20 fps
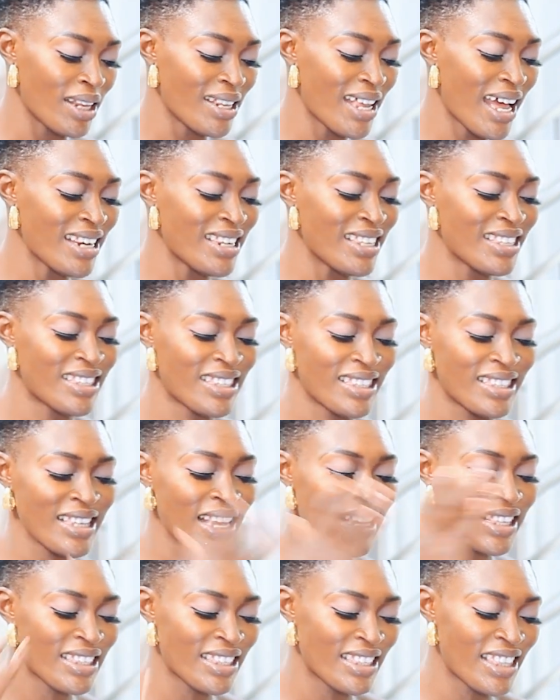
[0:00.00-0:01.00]
Then the
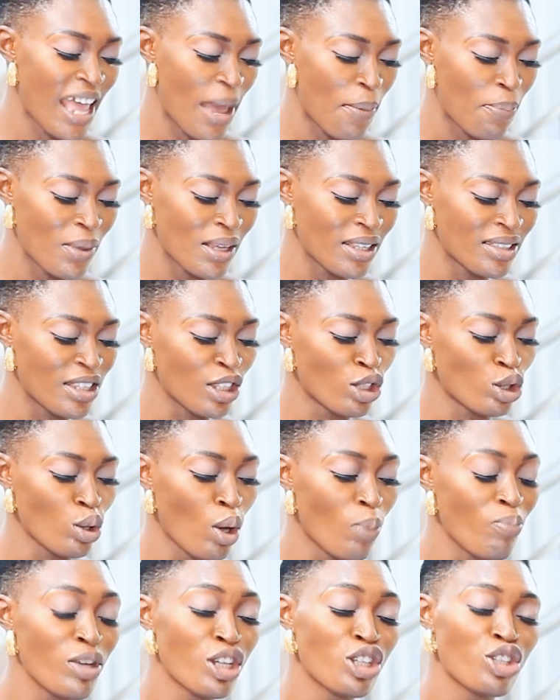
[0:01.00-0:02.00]
sixth step is the
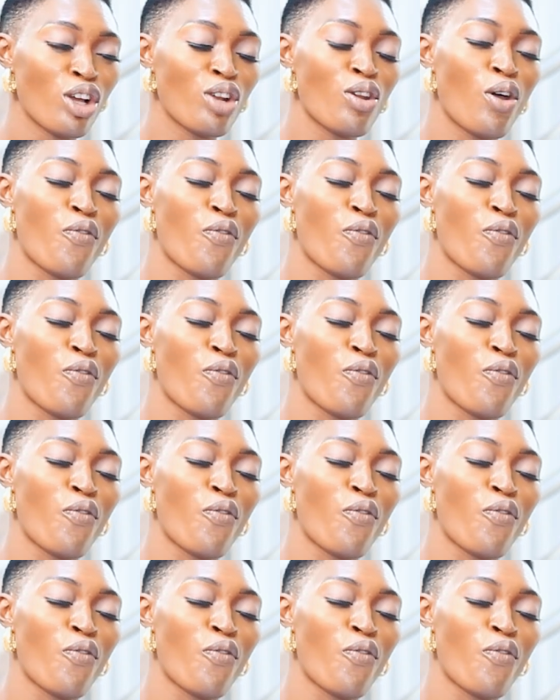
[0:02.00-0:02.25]
submission